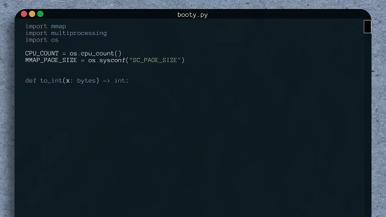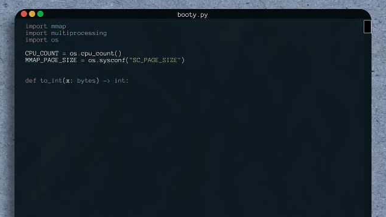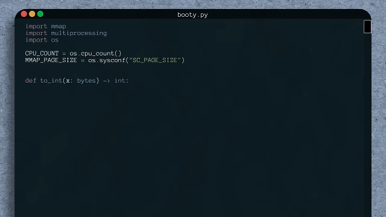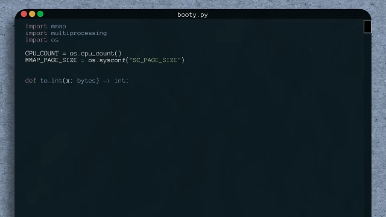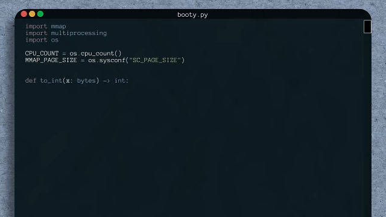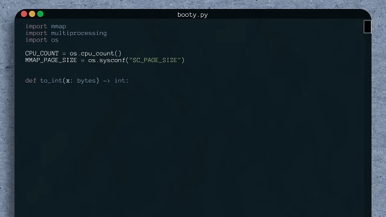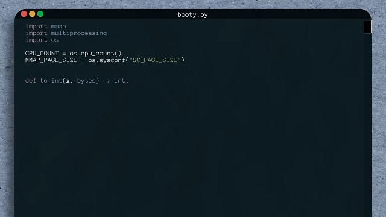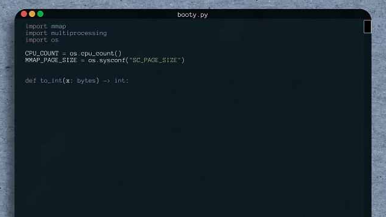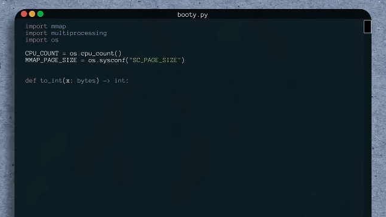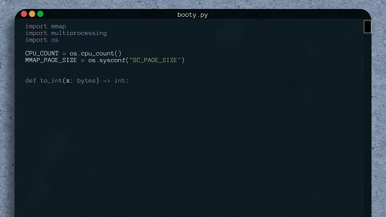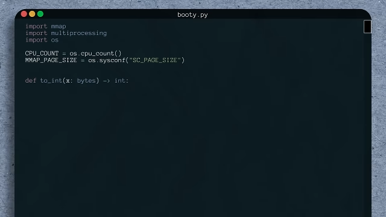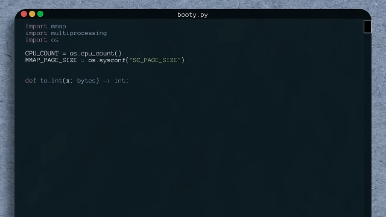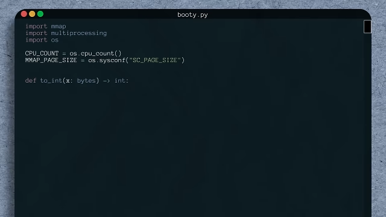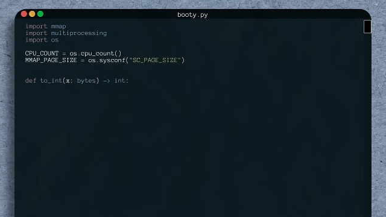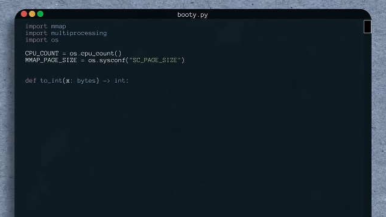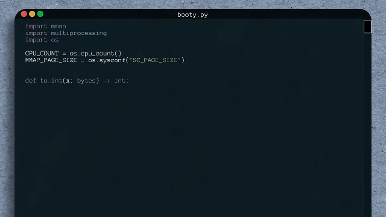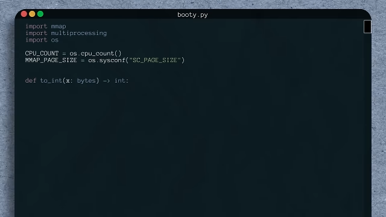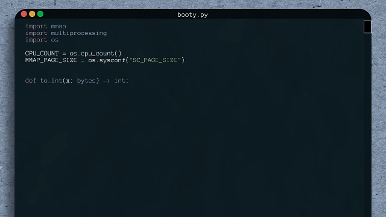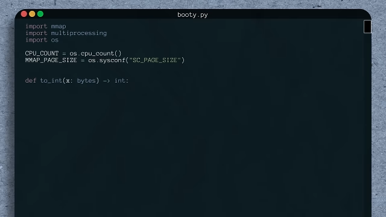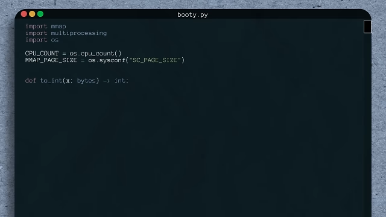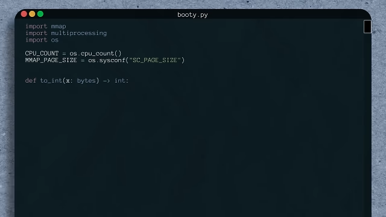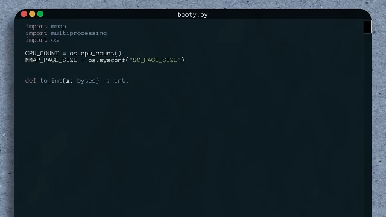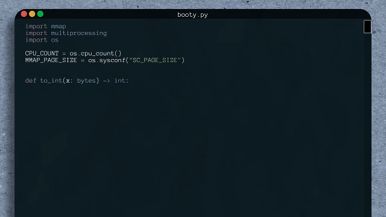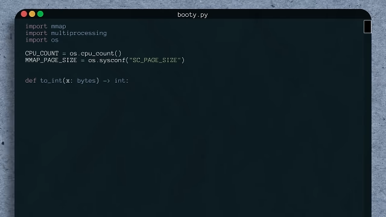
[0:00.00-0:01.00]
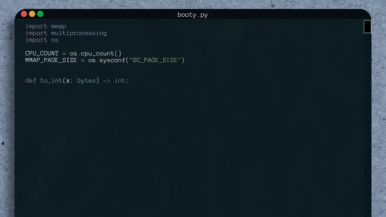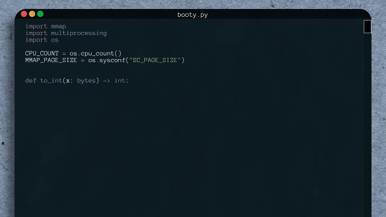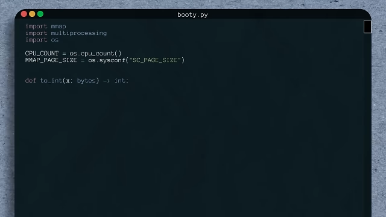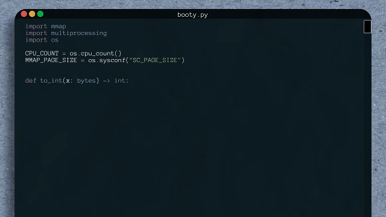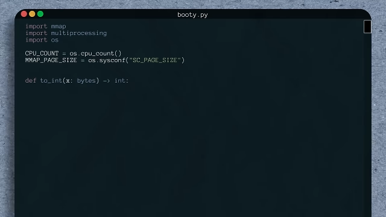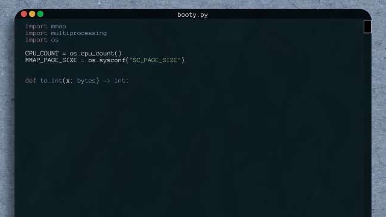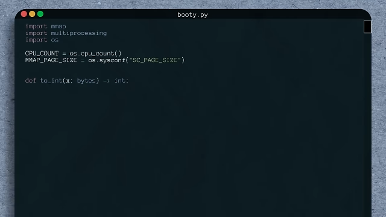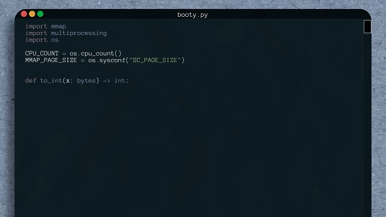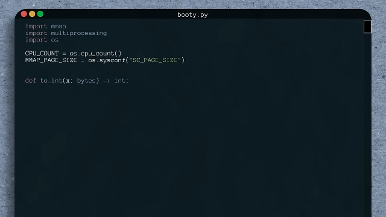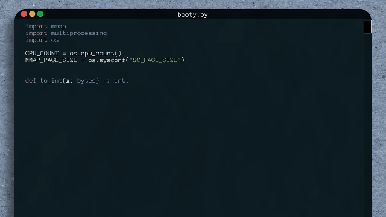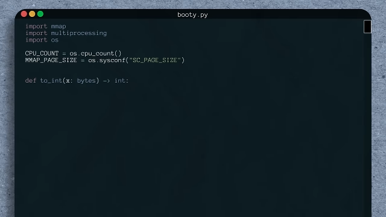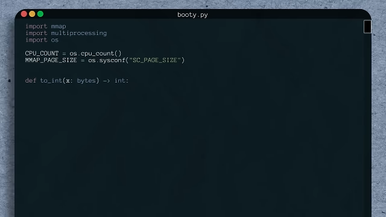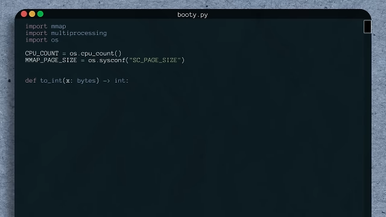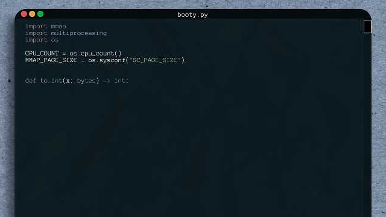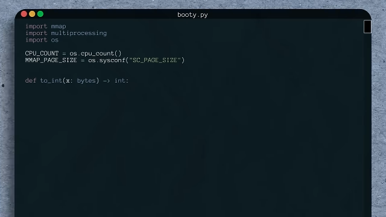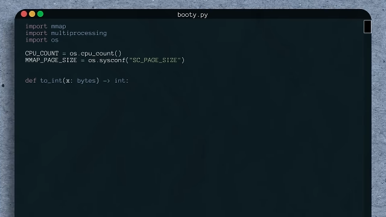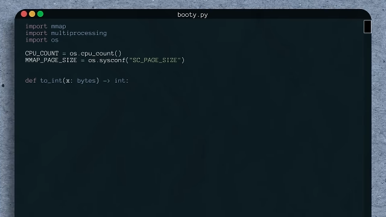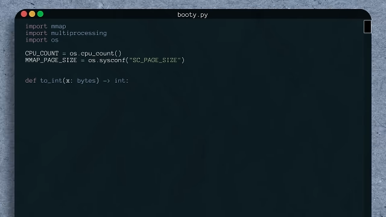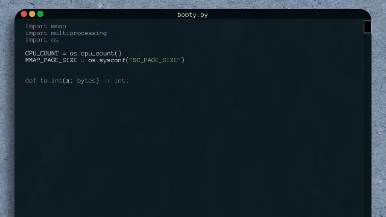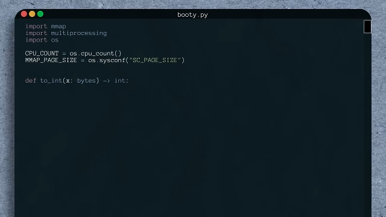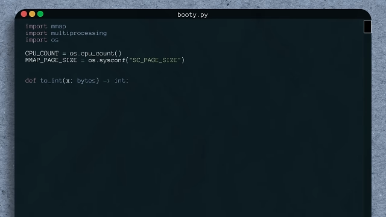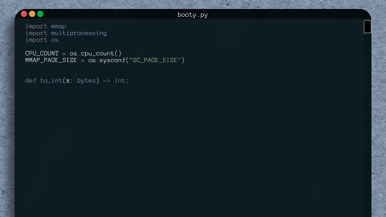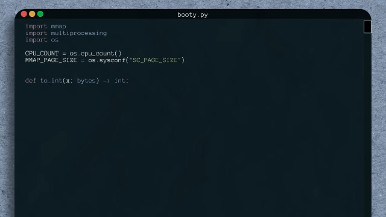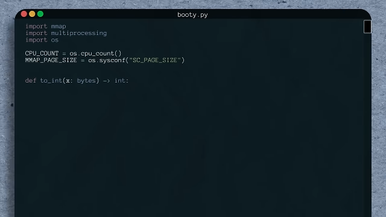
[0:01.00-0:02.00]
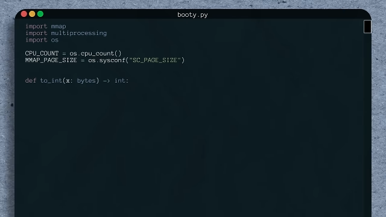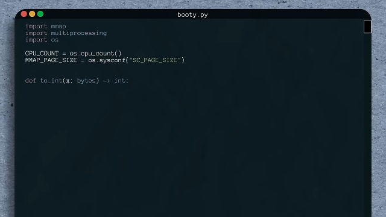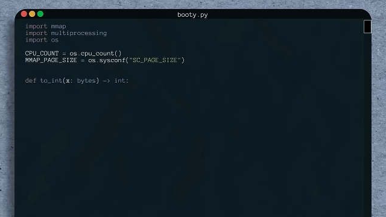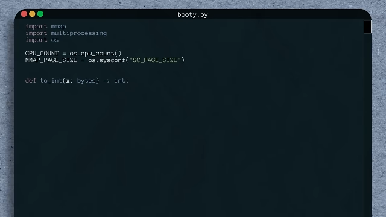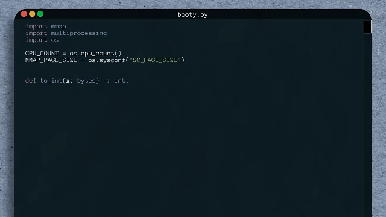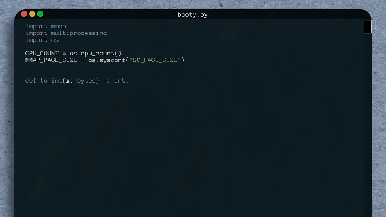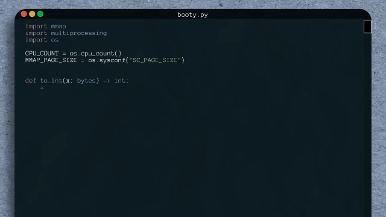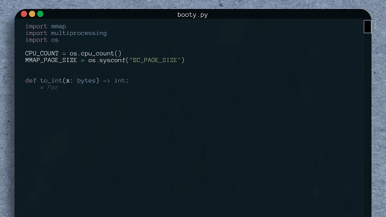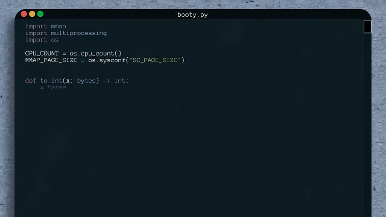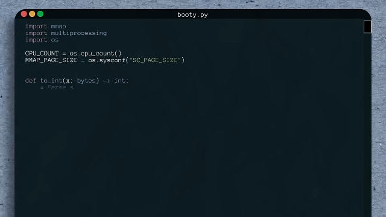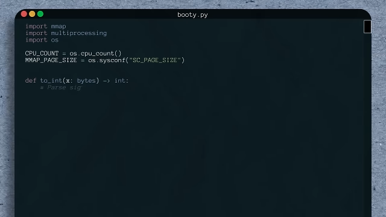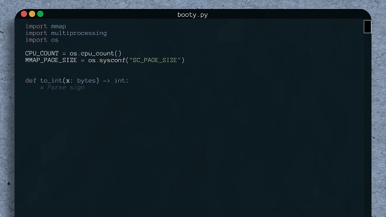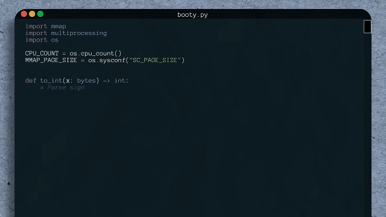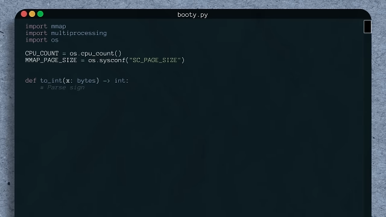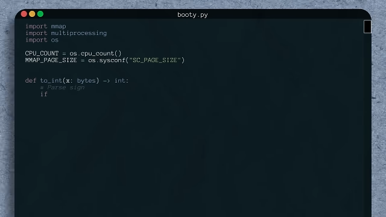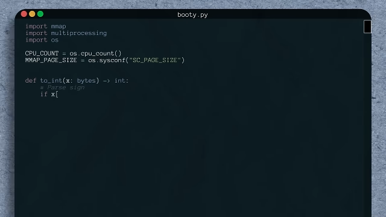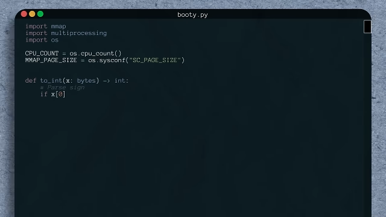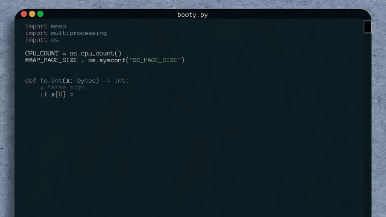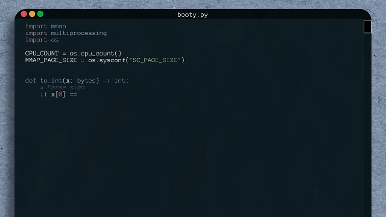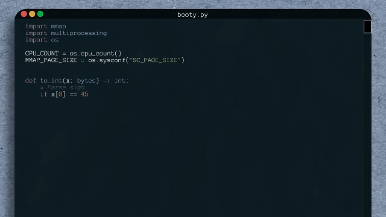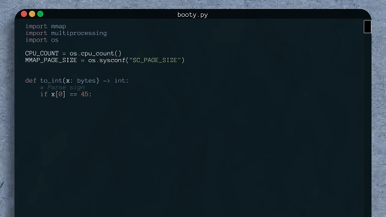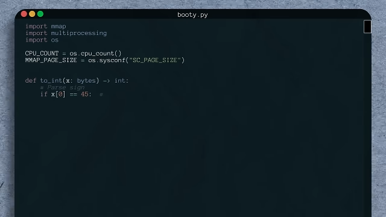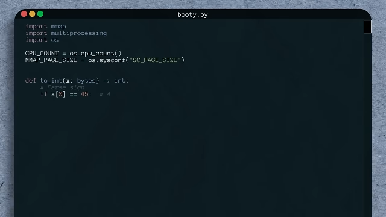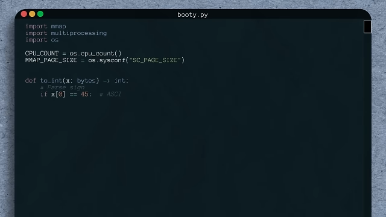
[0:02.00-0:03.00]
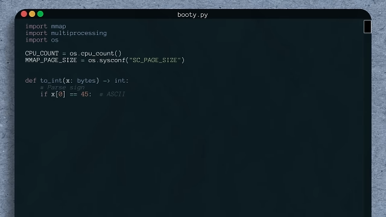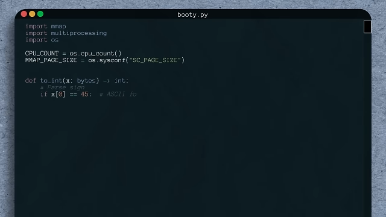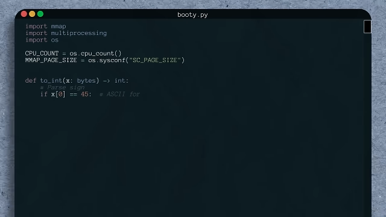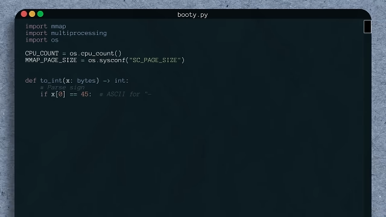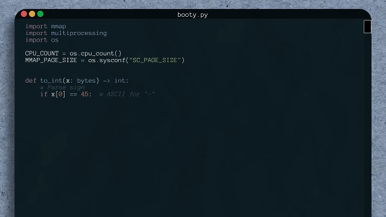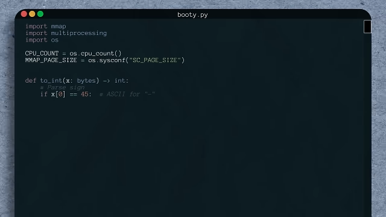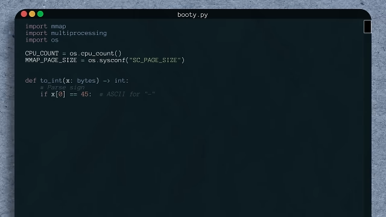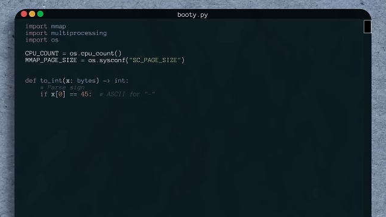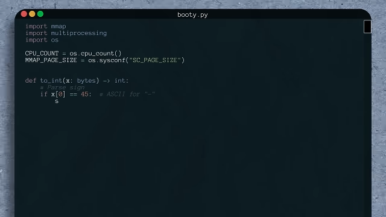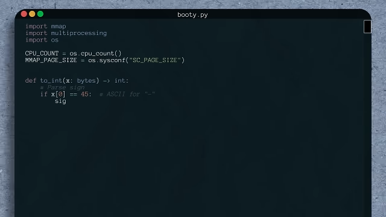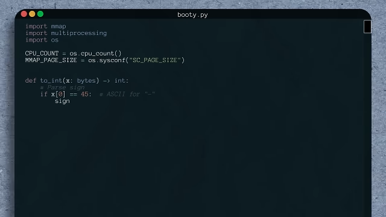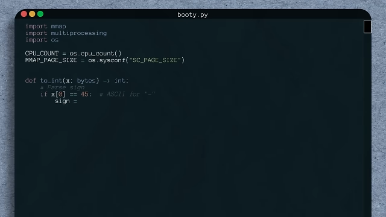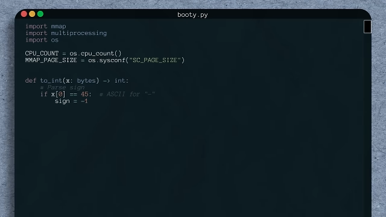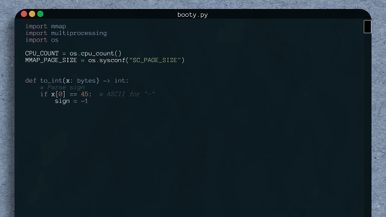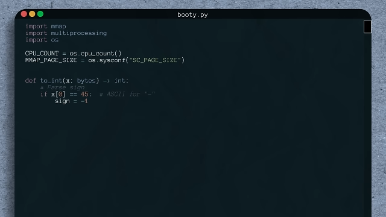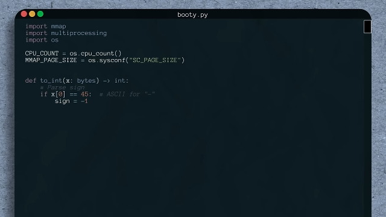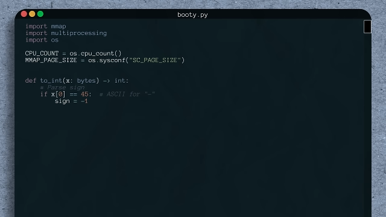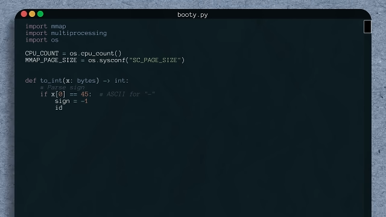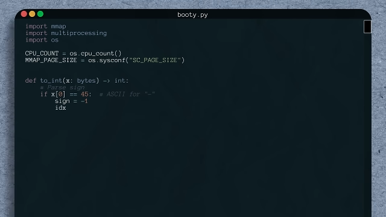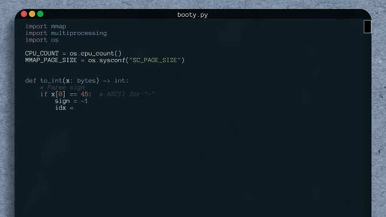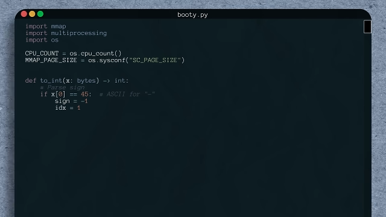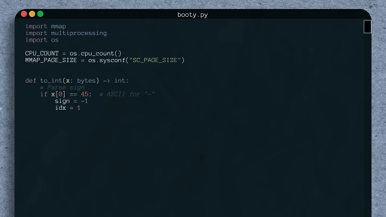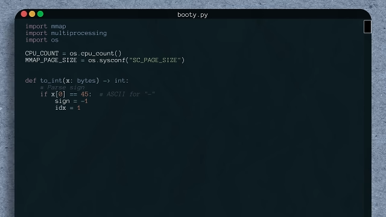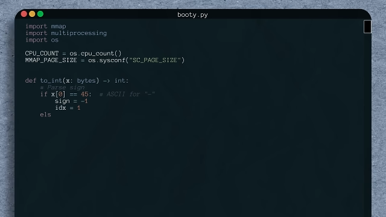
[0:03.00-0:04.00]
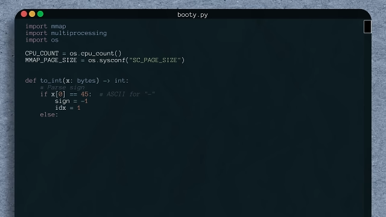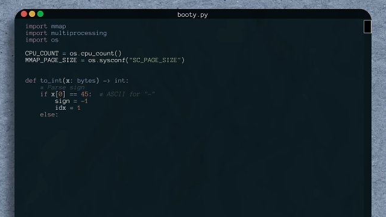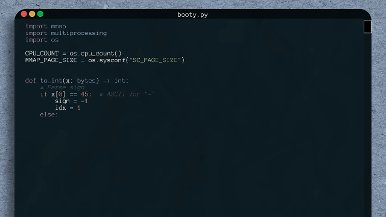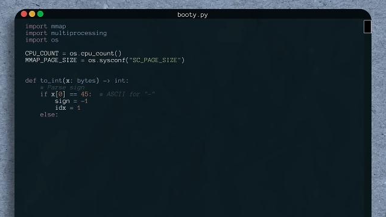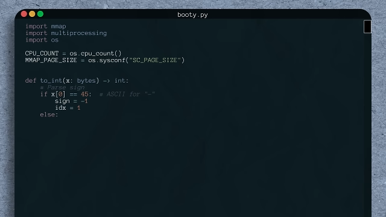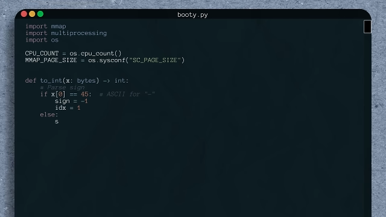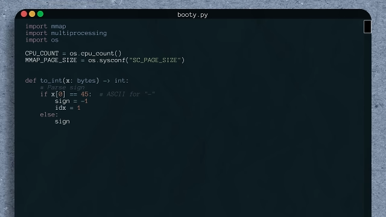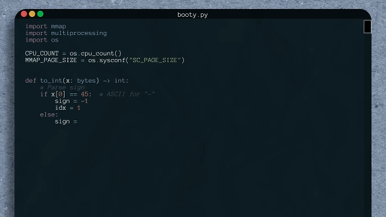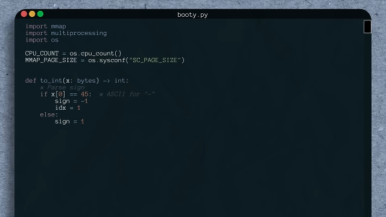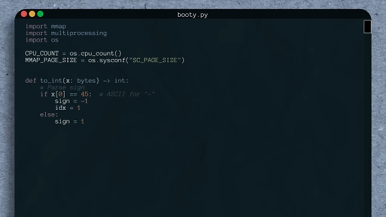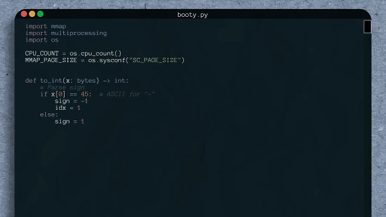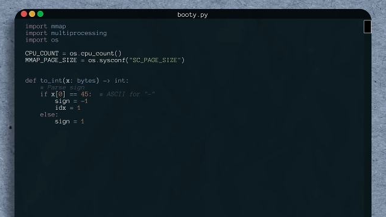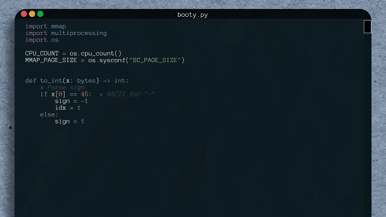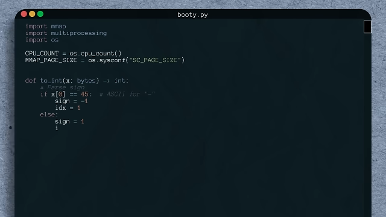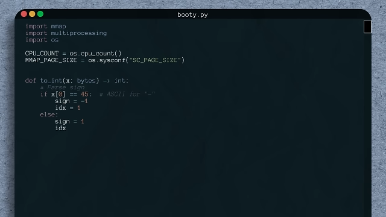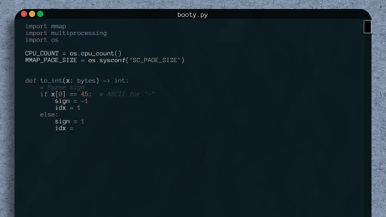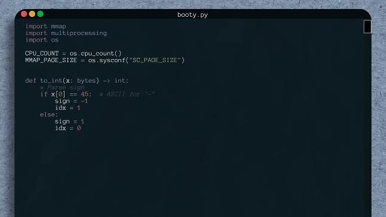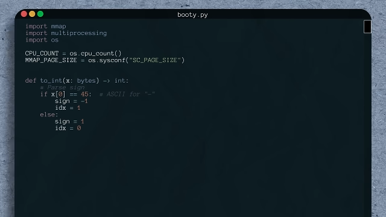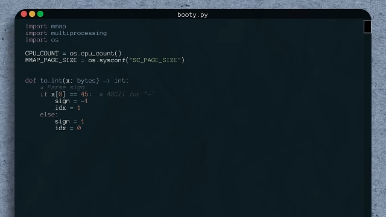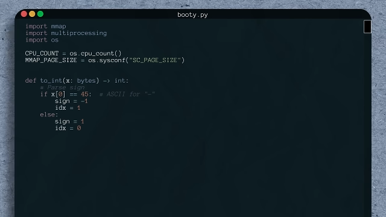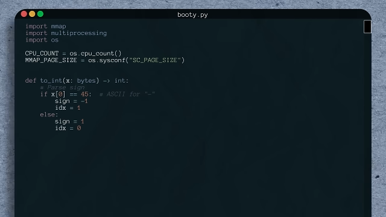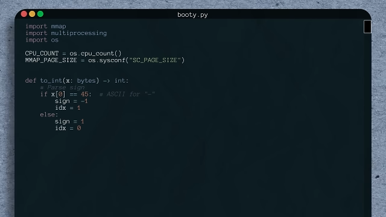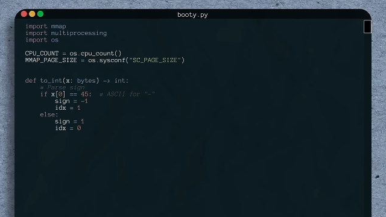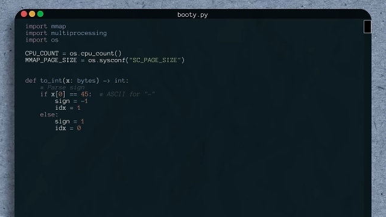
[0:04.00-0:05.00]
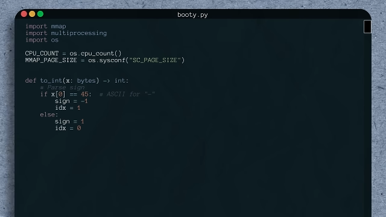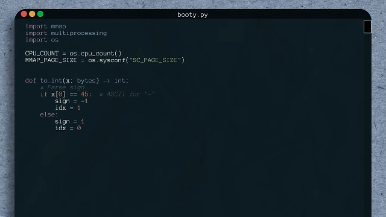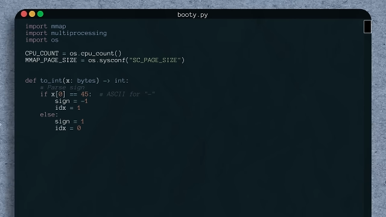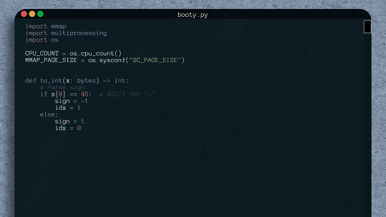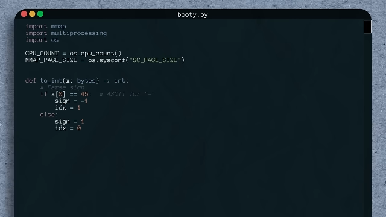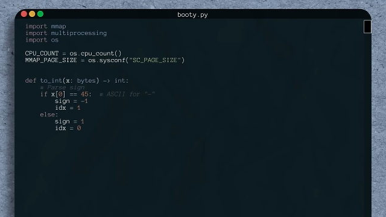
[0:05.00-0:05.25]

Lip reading: (no speaker visible)